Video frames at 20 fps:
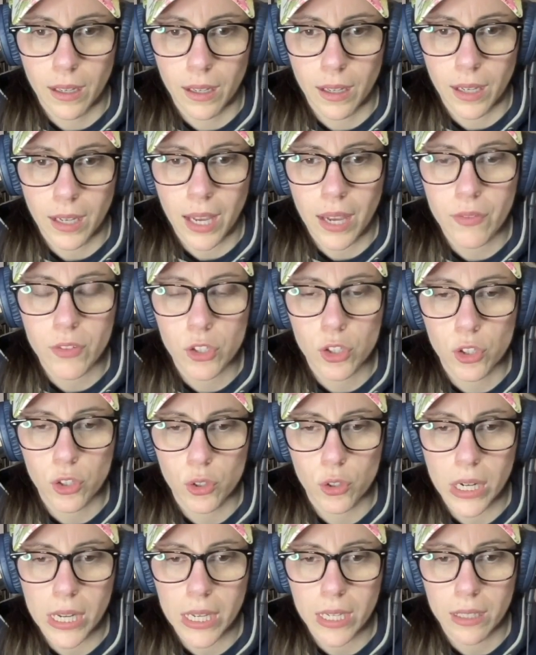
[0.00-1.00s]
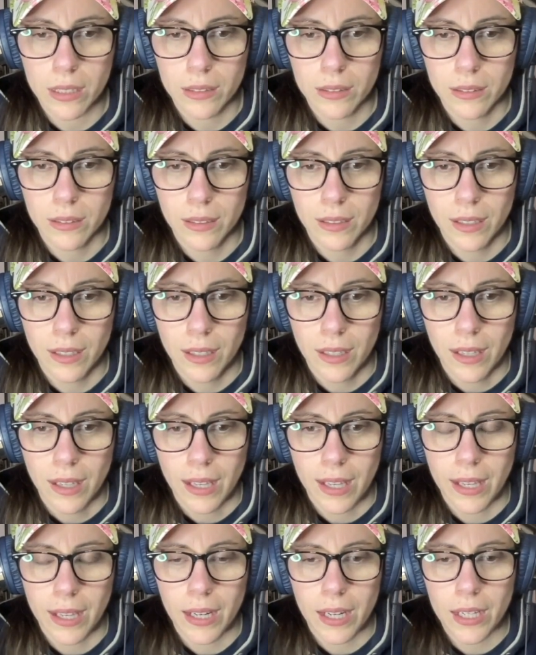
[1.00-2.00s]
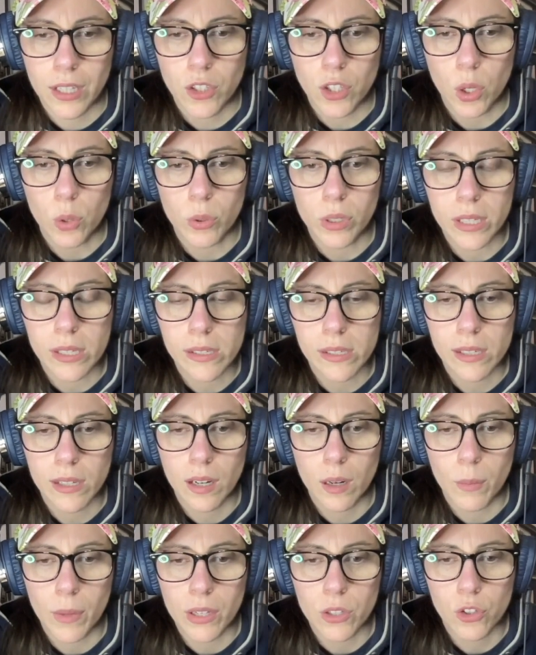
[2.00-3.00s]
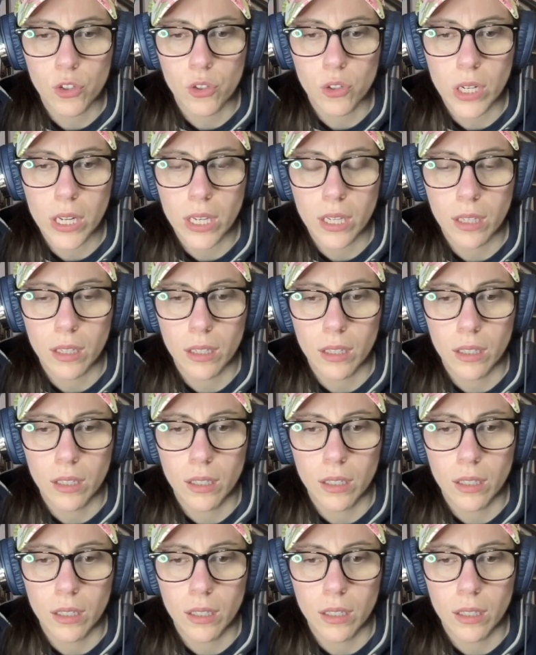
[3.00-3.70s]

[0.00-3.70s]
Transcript: I have a streak and I don't consider my streak